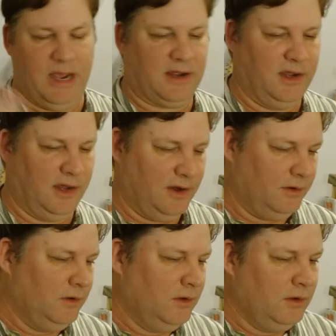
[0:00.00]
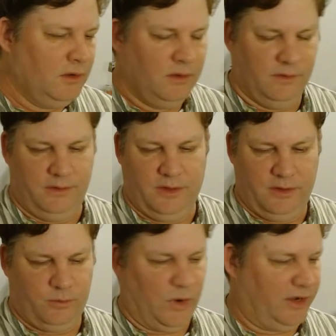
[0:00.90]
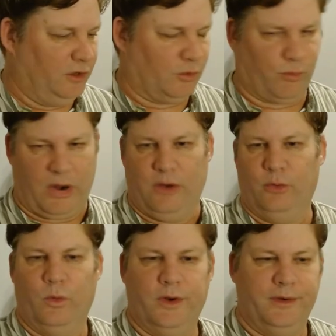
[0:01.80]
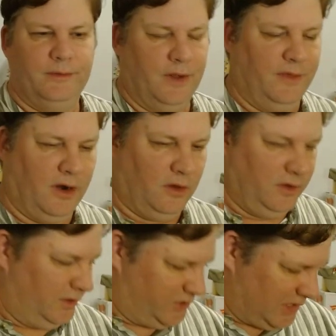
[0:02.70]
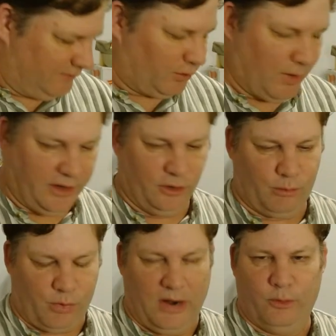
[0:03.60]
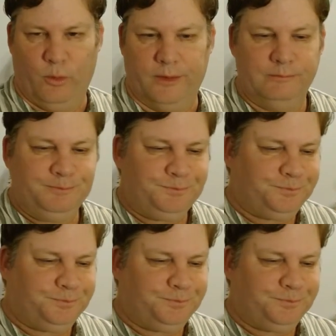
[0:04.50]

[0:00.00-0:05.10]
back and get the regular brown one, and then I'll at least have the regular brown one.